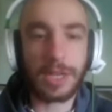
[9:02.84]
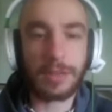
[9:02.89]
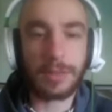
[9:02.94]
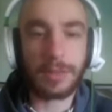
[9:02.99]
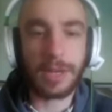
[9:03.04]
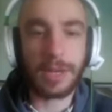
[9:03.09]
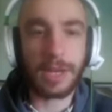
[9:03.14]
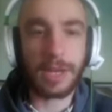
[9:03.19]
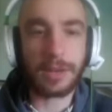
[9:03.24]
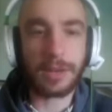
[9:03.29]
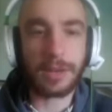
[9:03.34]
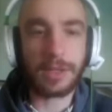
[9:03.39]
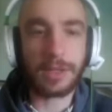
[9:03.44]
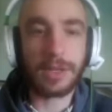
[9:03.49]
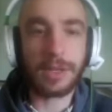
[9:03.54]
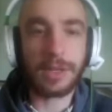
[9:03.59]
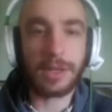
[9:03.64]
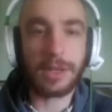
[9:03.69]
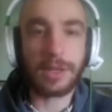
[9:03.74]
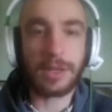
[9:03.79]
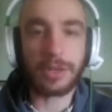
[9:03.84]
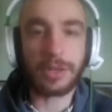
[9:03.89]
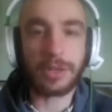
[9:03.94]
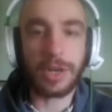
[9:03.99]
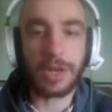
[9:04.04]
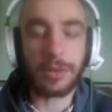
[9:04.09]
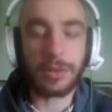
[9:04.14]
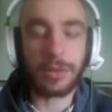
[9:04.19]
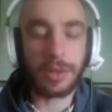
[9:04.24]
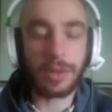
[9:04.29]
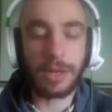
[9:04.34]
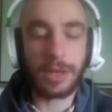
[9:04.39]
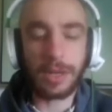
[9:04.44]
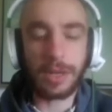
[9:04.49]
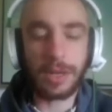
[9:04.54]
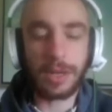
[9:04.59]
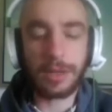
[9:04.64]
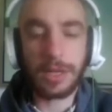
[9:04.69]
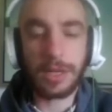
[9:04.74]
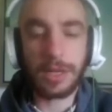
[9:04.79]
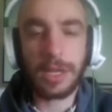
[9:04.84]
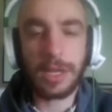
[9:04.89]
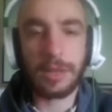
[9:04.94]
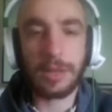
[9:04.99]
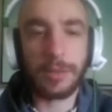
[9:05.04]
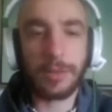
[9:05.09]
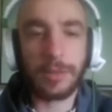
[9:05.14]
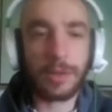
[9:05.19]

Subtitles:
to make out. Did I try to read the letter? Yeah.